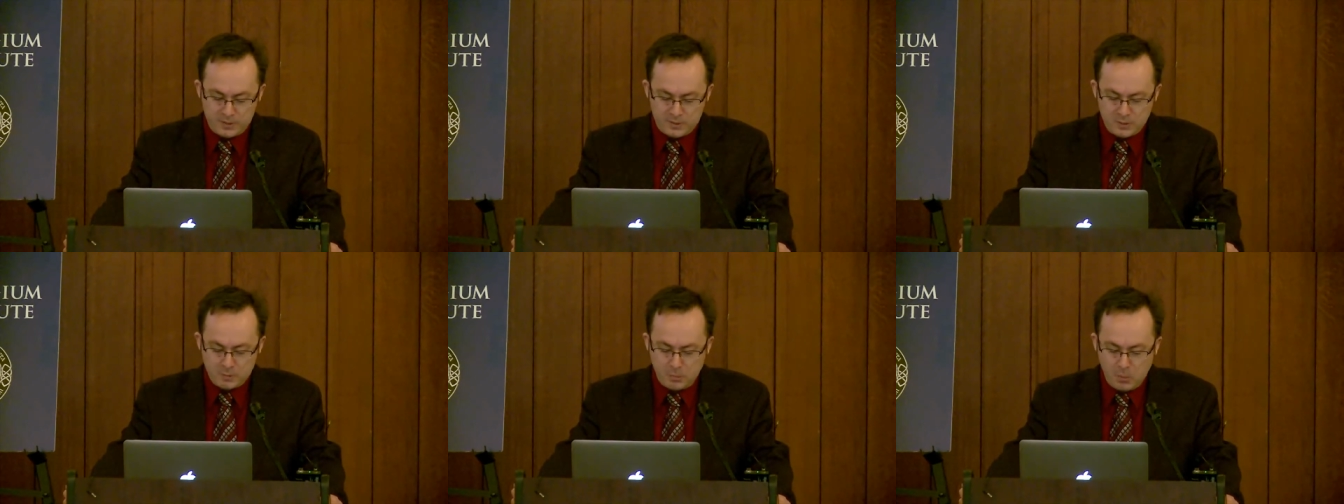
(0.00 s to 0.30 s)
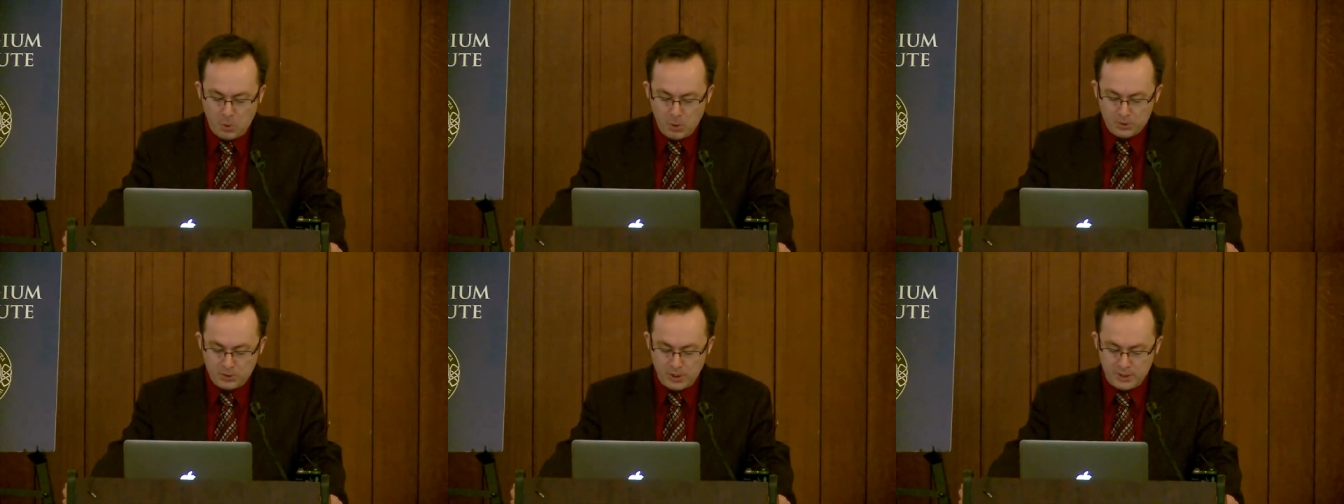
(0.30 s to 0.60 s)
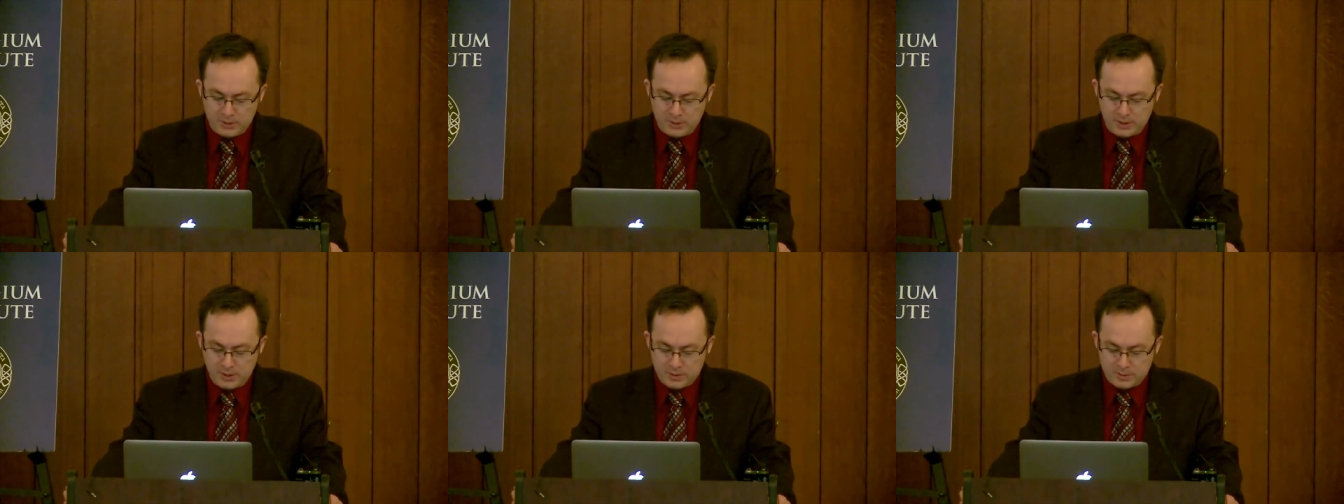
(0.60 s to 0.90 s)

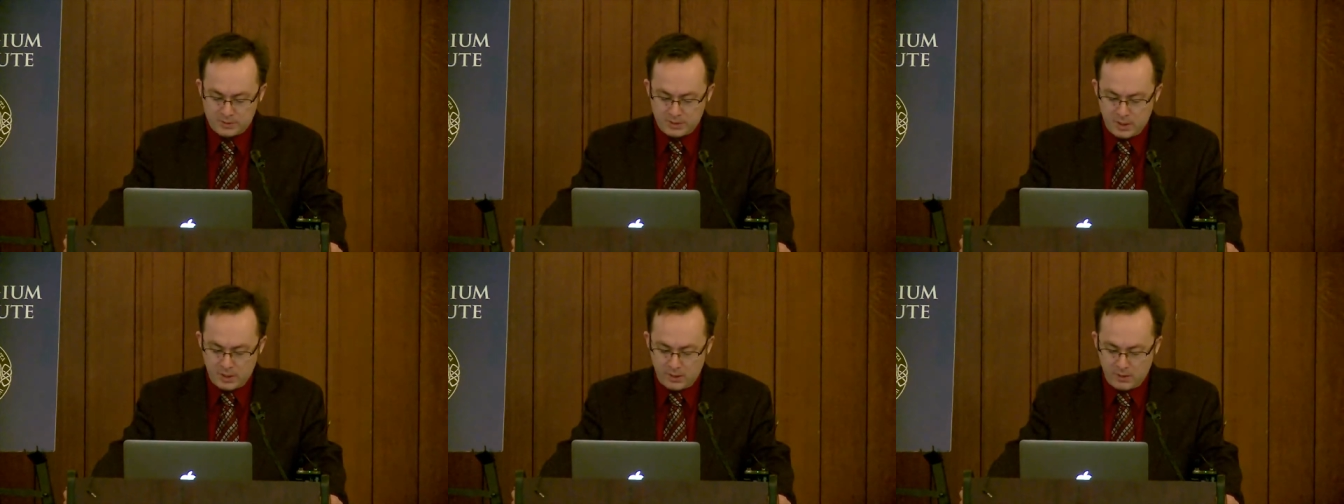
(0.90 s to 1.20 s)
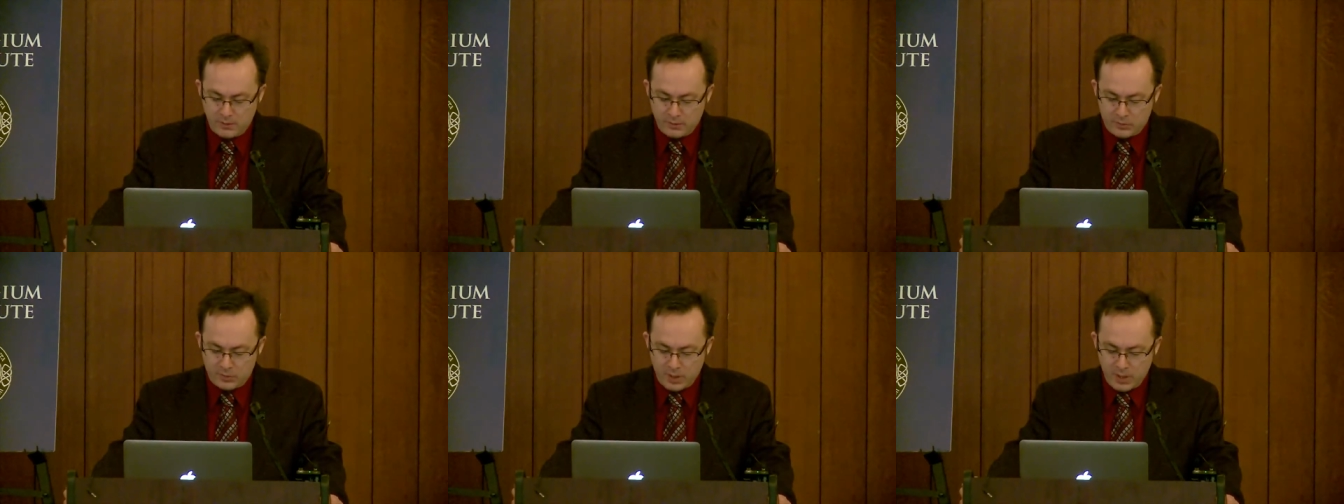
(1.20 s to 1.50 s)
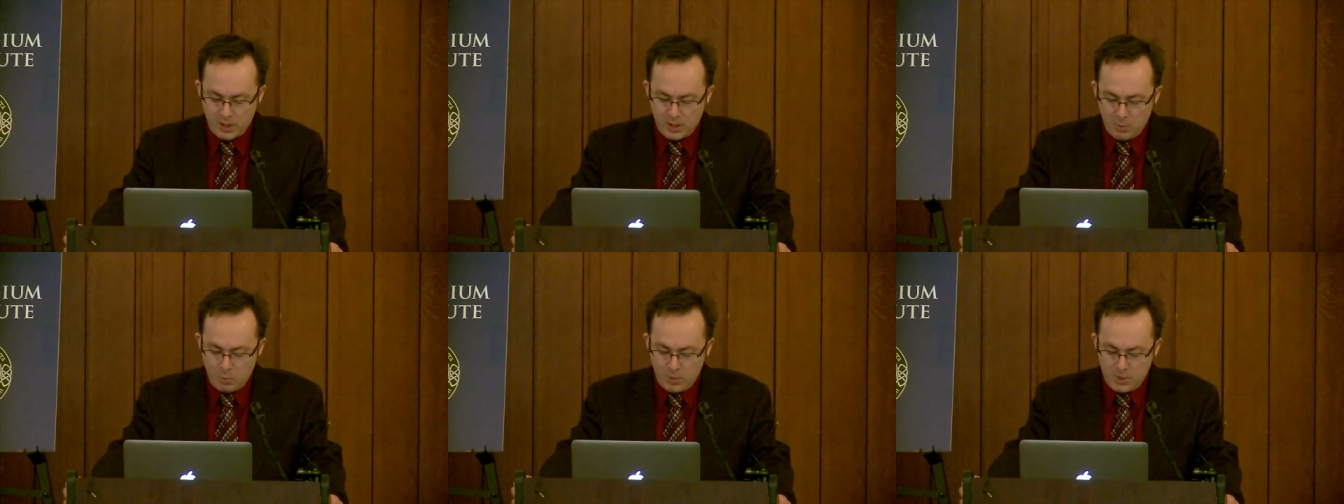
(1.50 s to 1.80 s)
subordinating ourselves
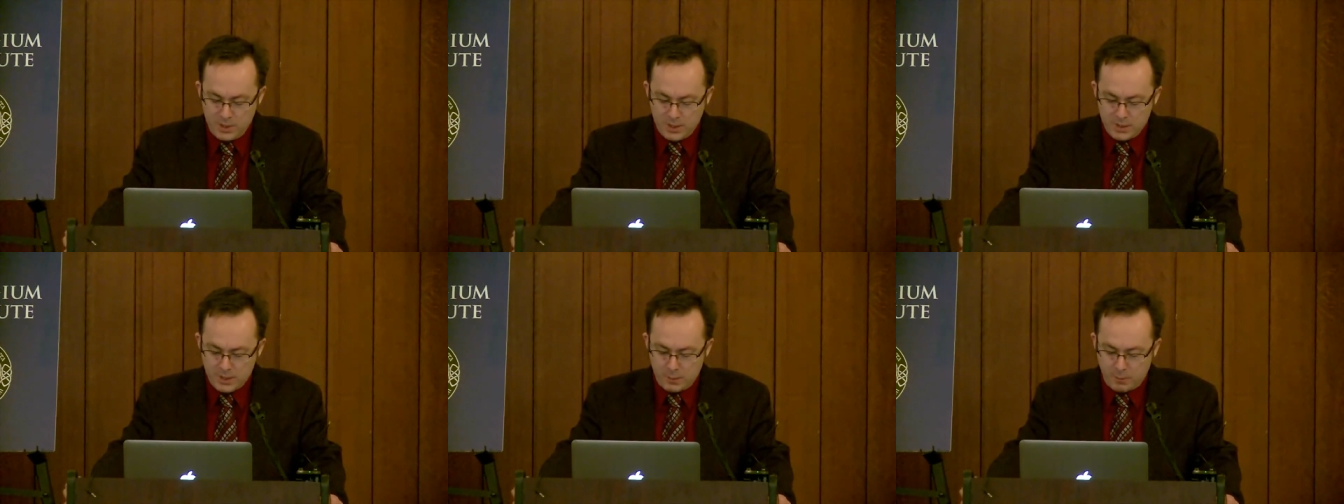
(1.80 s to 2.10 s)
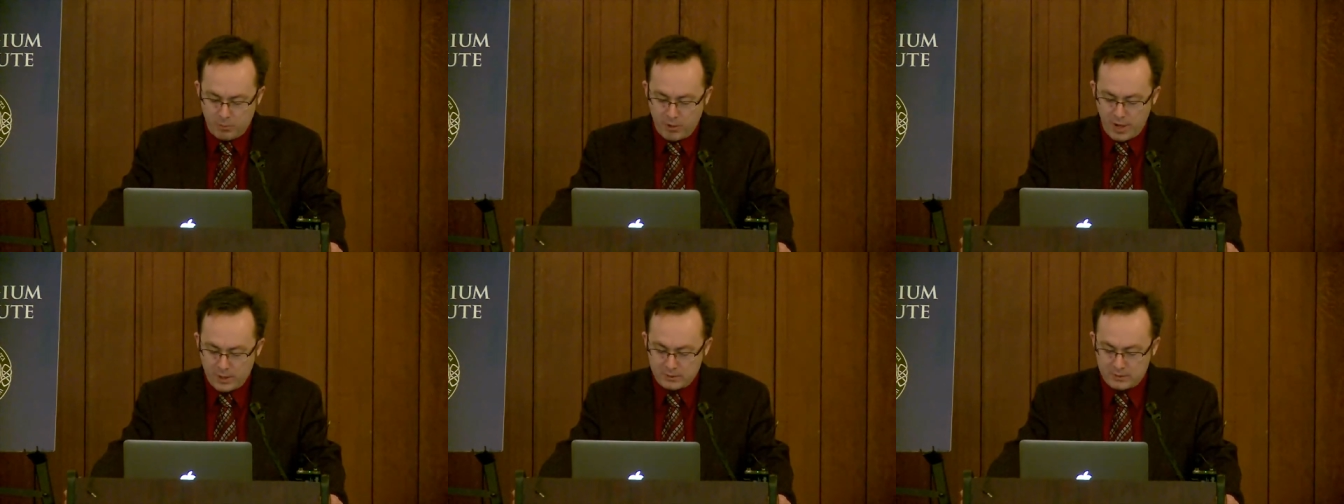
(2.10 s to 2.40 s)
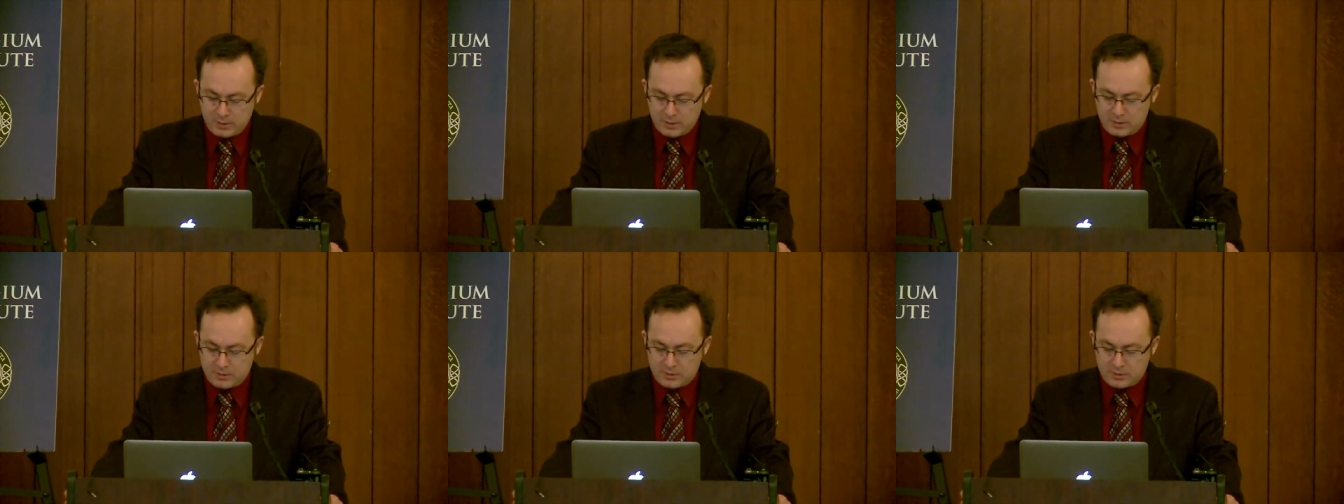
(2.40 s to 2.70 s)
within the
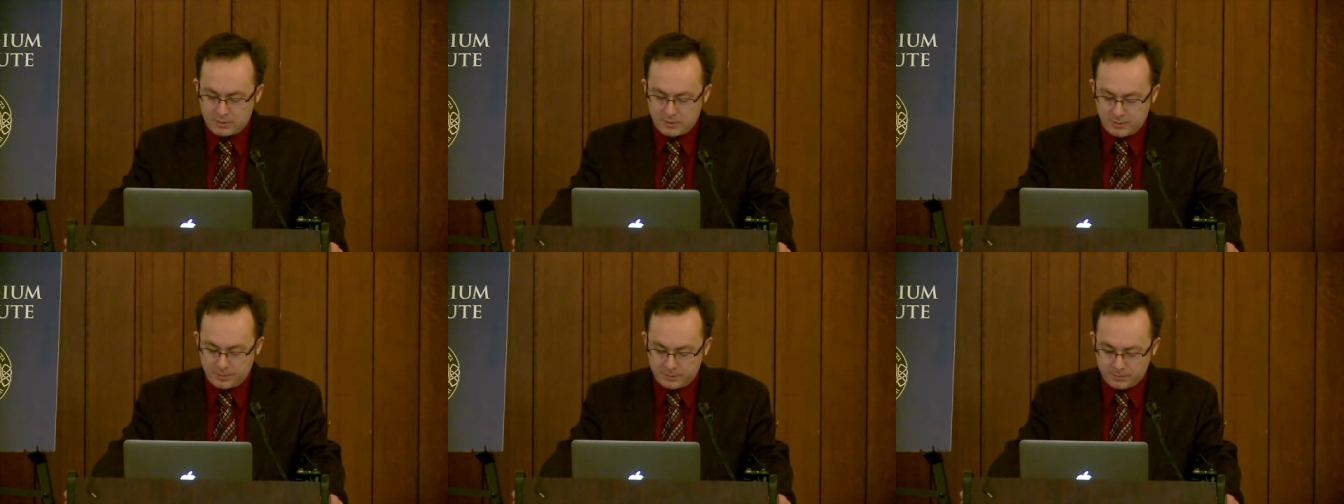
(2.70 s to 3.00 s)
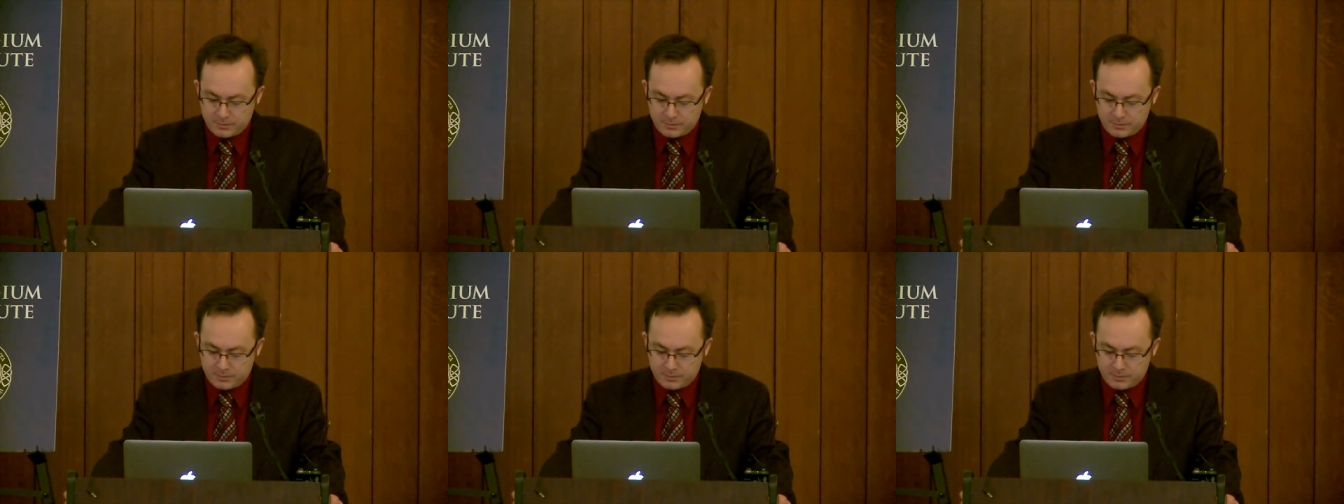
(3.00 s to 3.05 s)
practice